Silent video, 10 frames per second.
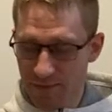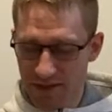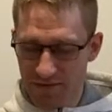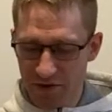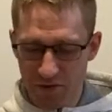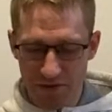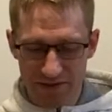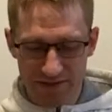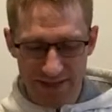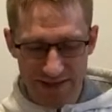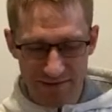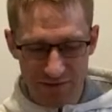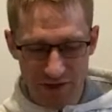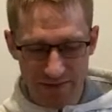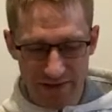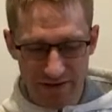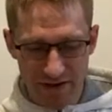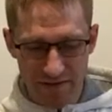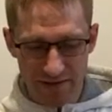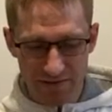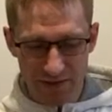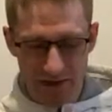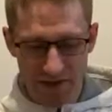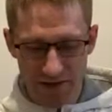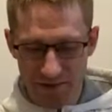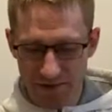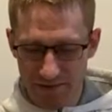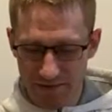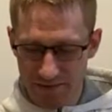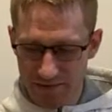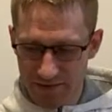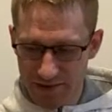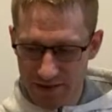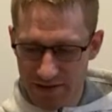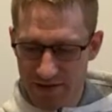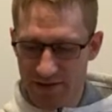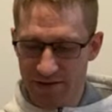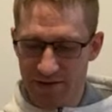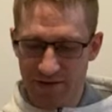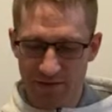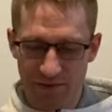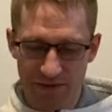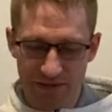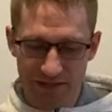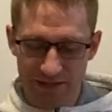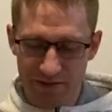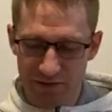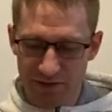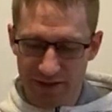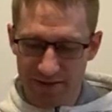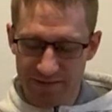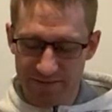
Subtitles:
If you all watching now, drop in the comments below what teas you're drinking.